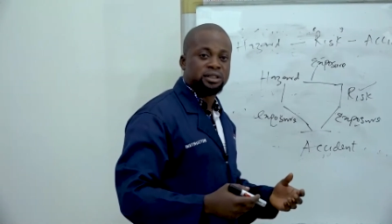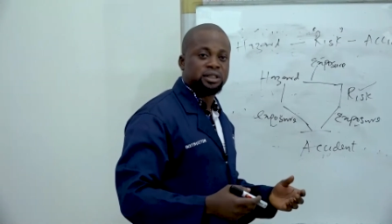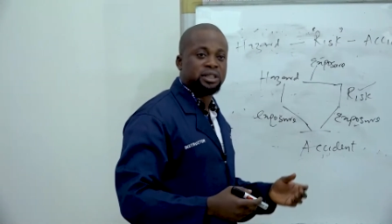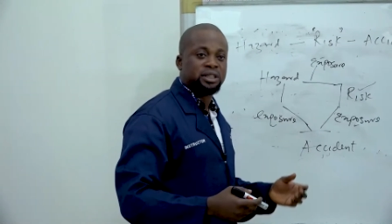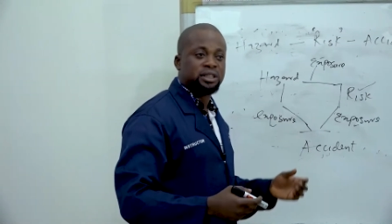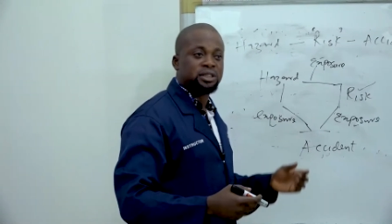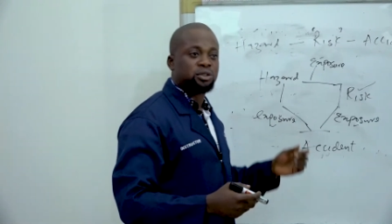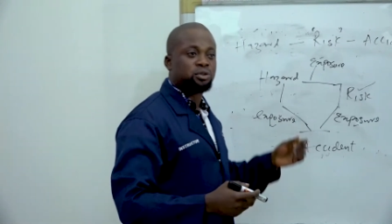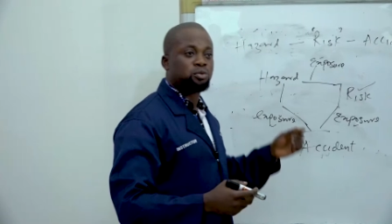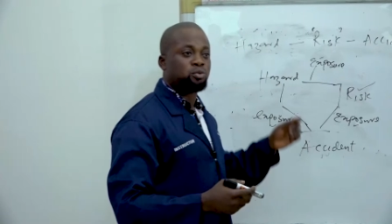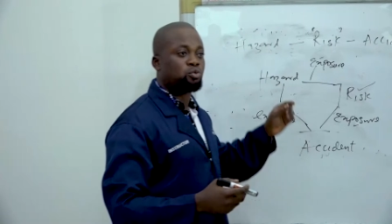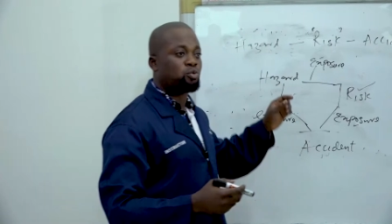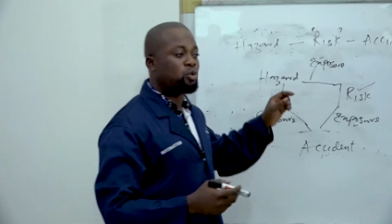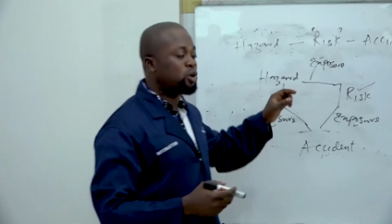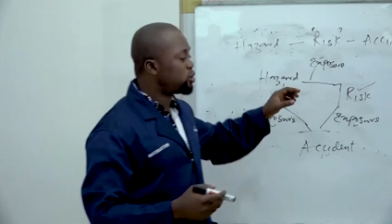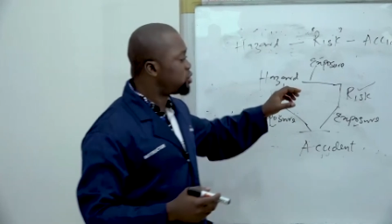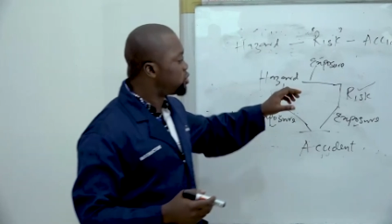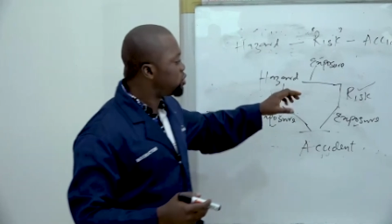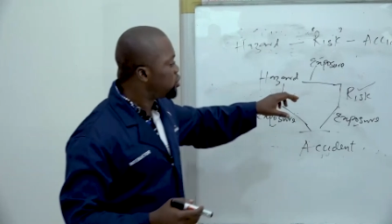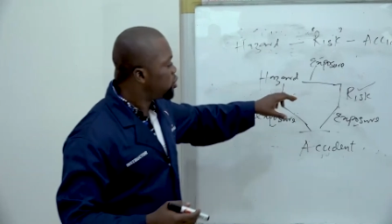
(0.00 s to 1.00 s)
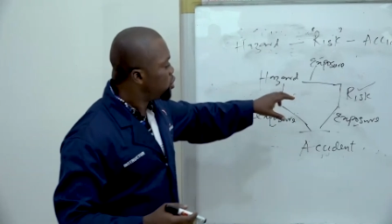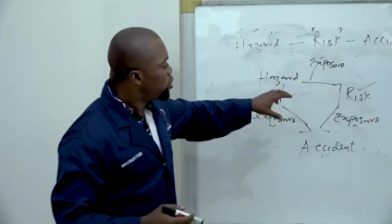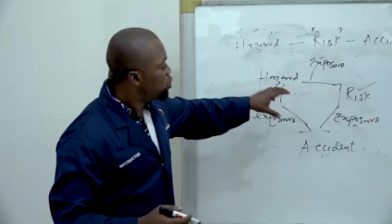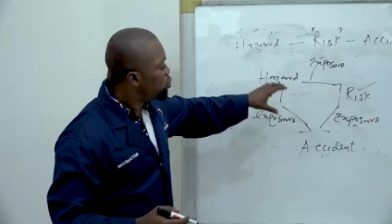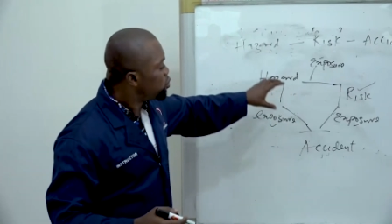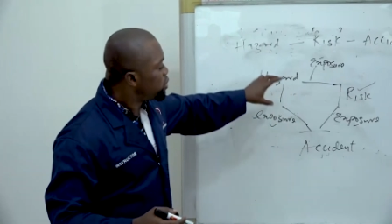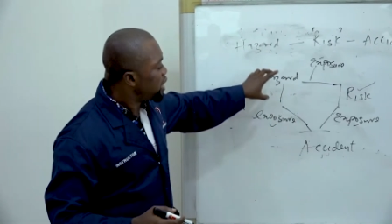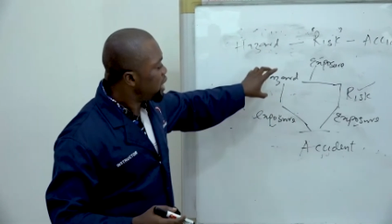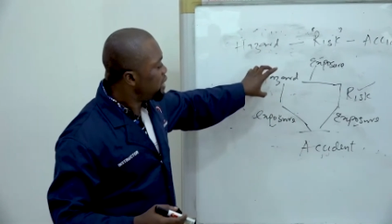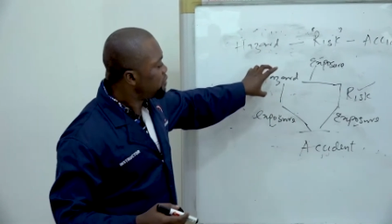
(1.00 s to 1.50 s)
is what we
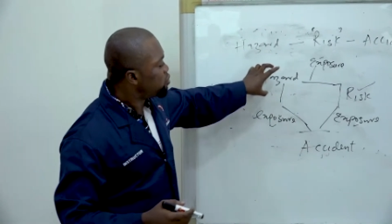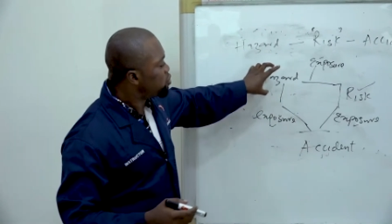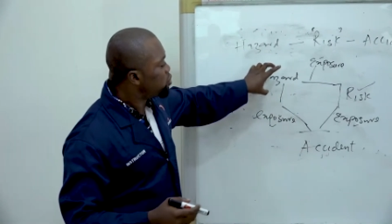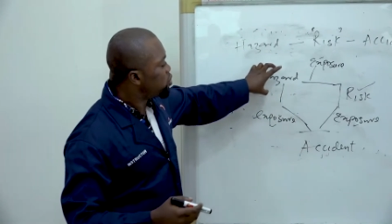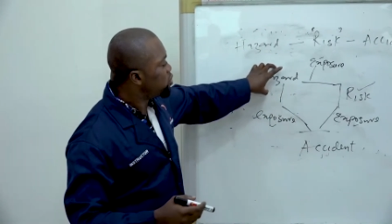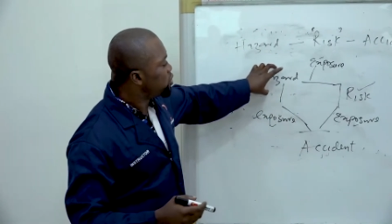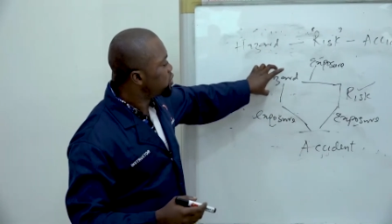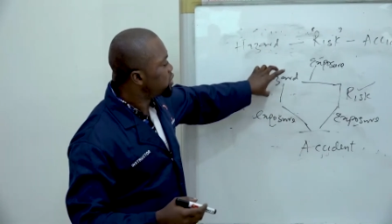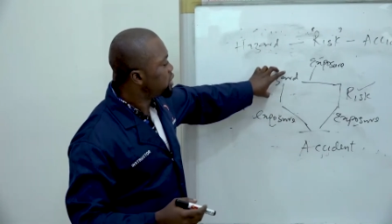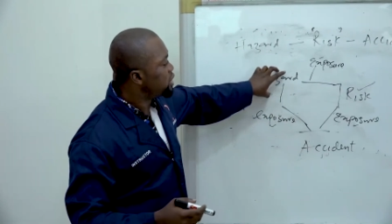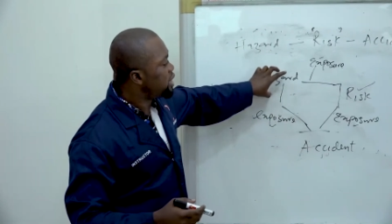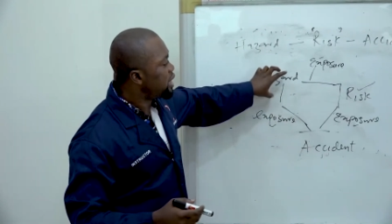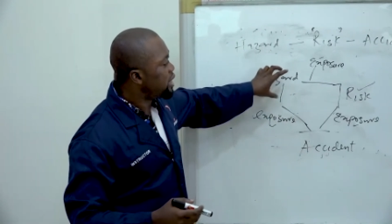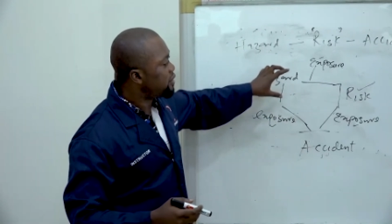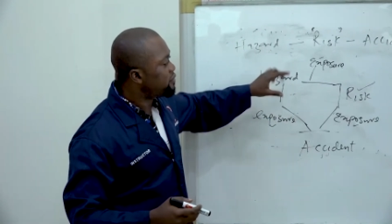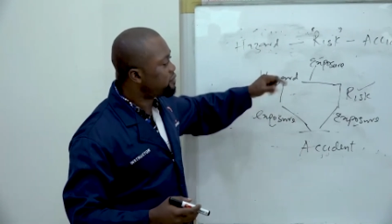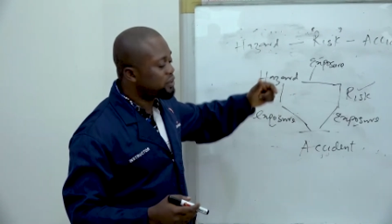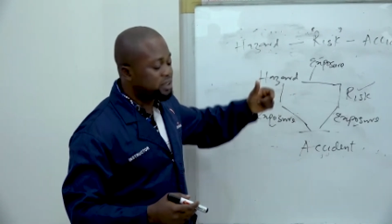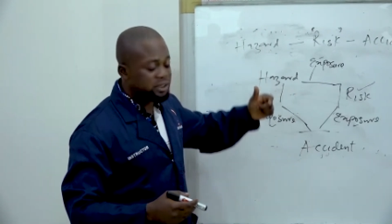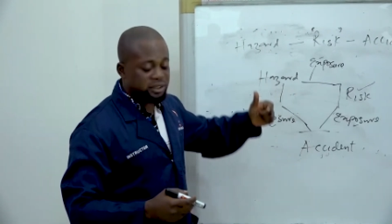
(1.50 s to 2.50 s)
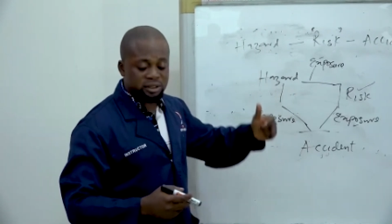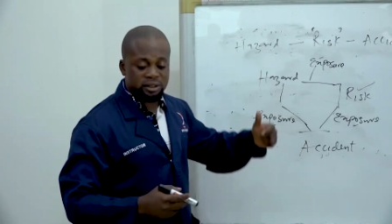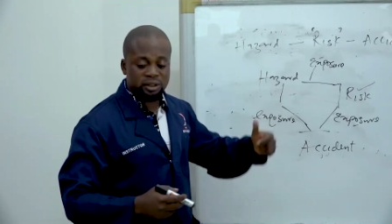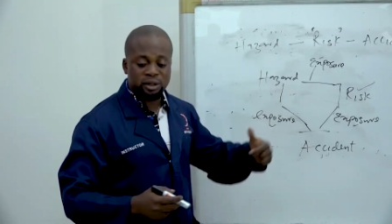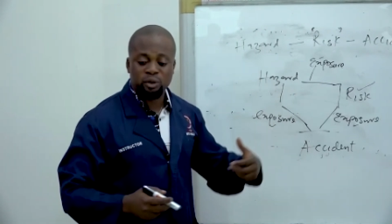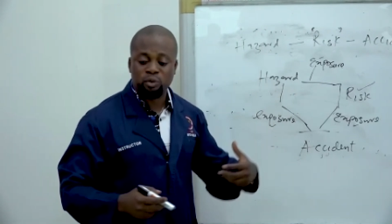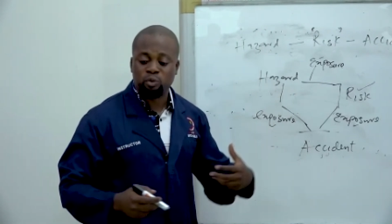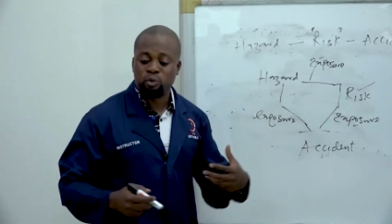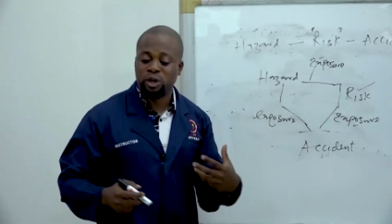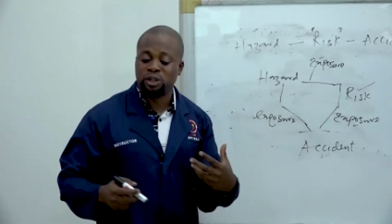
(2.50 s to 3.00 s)
have to consider first
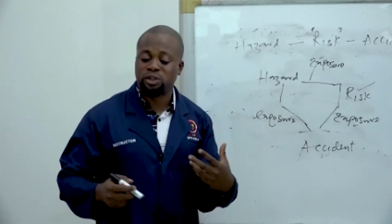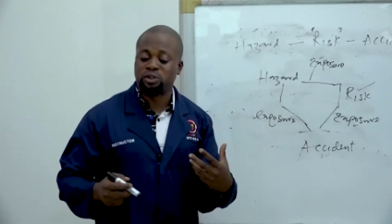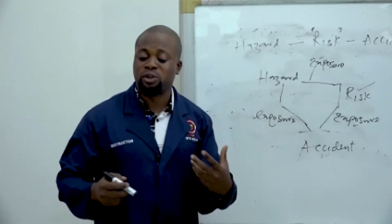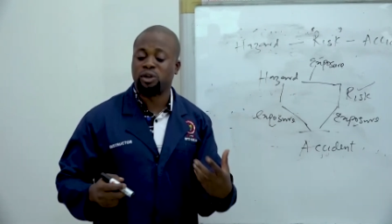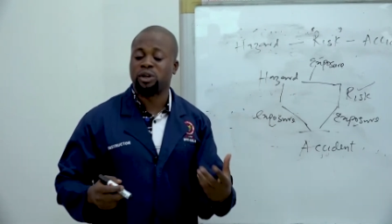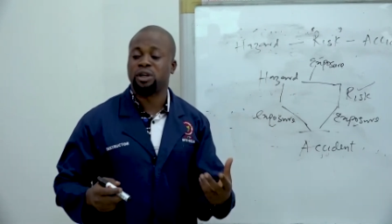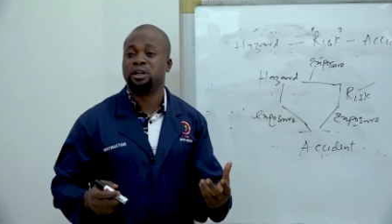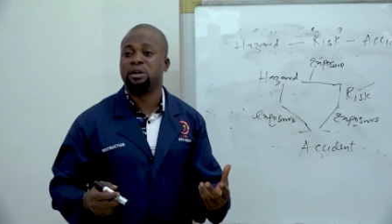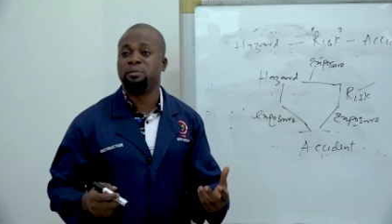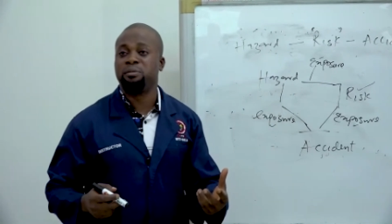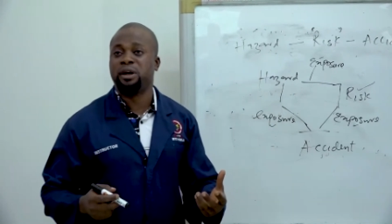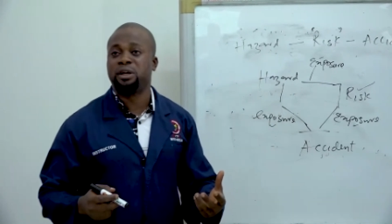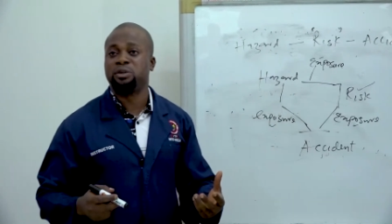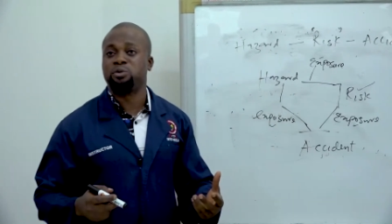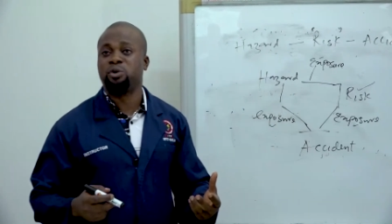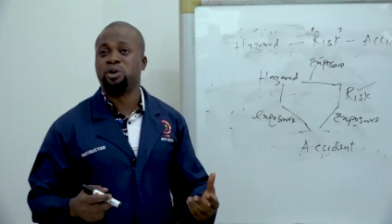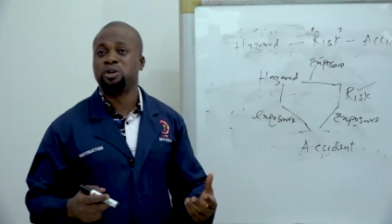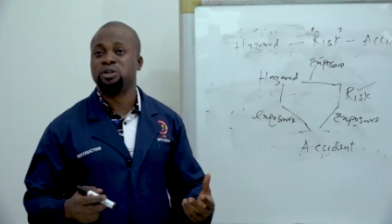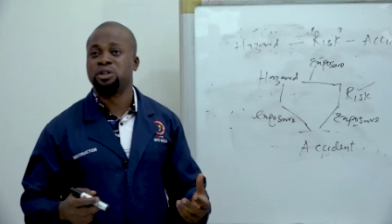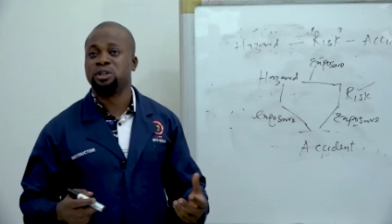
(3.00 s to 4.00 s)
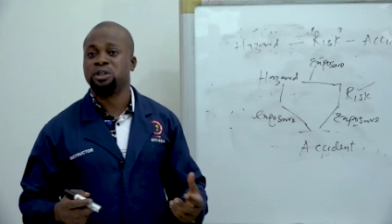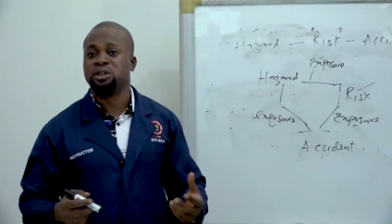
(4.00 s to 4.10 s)
when talking about what?